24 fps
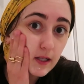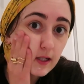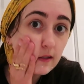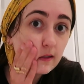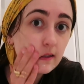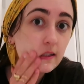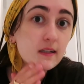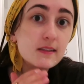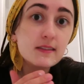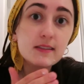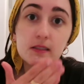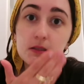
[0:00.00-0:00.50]
It
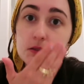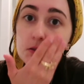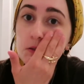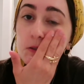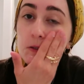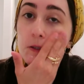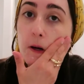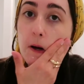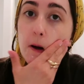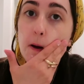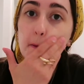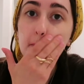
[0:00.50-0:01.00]
does its
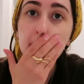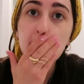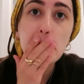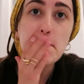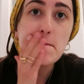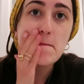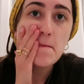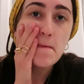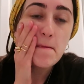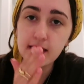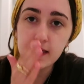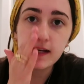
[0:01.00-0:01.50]
job.
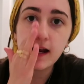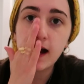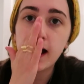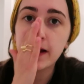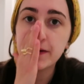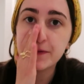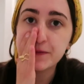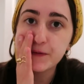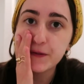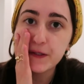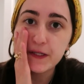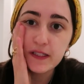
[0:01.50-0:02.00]
It
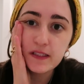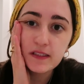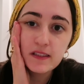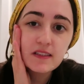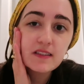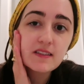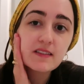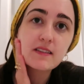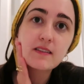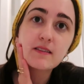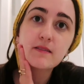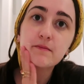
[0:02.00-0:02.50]

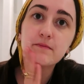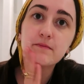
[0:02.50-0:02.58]
hydrates.